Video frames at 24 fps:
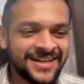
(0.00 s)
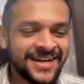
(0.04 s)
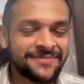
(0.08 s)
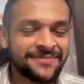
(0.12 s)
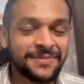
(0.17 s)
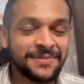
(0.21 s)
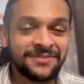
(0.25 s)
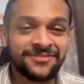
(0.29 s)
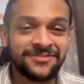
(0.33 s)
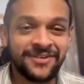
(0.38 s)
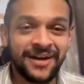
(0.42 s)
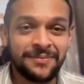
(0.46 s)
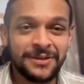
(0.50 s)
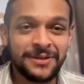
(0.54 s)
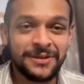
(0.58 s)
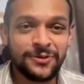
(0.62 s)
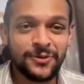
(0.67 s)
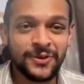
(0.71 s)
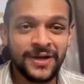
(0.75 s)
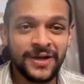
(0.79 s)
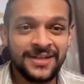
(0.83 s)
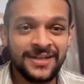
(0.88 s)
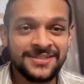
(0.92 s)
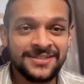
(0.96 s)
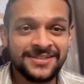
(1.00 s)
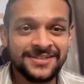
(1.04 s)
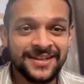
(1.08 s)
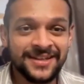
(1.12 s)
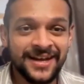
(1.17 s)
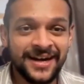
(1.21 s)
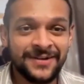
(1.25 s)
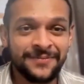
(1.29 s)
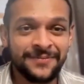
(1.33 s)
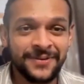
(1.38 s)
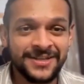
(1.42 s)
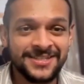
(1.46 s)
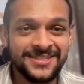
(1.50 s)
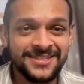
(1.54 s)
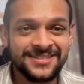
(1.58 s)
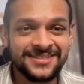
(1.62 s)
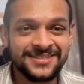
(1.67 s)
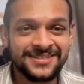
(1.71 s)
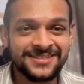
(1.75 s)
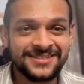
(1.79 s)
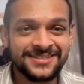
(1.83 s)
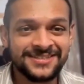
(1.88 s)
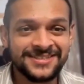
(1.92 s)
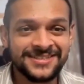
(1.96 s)
I feel like my family would answer that
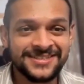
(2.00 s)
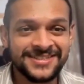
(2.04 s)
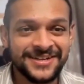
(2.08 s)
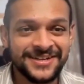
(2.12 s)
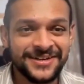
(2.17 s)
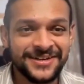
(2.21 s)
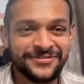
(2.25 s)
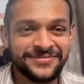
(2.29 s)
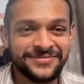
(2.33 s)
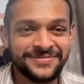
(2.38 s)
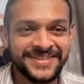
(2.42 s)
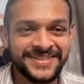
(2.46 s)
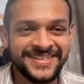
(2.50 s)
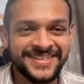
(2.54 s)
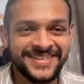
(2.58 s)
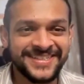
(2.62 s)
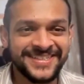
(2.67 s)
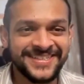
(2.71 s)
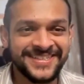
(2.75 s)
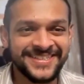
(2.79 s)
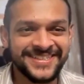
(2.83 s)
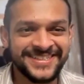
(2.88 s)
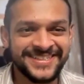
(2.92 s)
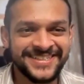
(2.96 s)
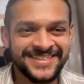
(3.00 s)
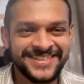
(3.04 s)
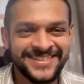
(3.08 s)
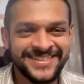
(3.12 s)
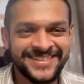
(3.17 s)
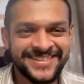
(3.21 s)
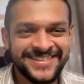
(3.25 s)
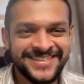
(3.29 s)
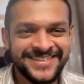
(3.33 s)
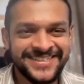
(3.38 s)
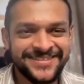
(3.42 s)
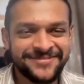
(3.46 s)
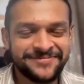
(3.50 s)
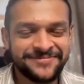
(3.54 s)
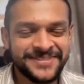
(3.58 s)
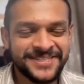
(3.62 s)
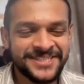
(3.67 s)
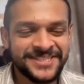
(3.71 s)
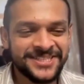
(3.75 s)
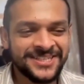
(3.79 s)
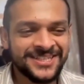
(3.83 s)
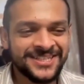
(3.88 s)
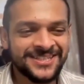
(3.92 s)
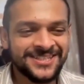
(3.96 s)
best instead of me
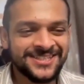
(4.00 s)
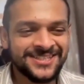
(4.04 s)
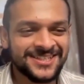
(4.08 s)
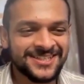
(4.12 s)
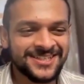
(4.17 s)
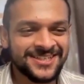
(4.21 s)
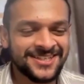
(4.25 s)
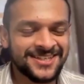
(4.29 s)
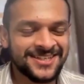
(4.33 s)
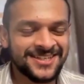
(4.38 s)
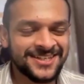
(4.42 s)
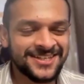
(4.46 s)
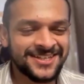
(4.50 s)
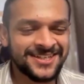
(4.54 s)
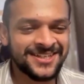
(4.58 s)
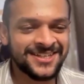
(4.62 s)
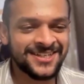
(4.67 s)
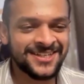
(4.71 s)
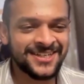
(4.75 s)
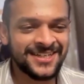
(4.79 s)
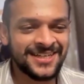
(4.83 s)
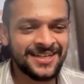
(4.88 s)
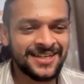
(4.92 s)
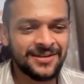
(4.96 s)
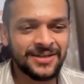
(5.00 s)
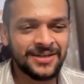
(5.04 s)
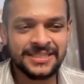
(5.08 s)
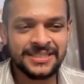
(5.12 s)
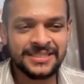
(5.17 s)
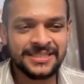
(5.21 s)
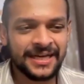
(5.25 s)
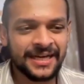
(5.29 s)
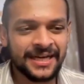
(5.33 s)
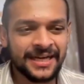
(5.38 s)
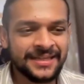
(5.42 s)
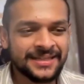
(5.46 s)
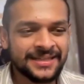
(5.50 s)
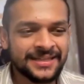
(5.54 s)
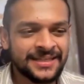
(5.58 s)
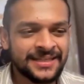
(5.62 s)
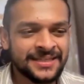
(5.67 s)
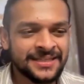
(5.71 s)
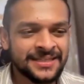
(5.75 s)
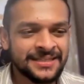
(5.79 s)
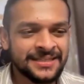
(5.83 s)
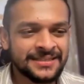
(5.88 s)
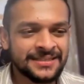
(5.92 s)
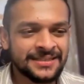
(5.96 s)
because I
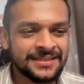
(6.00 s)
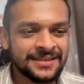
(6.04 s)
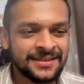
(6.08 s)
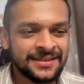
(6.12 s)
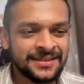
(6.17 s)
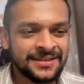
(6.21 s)
think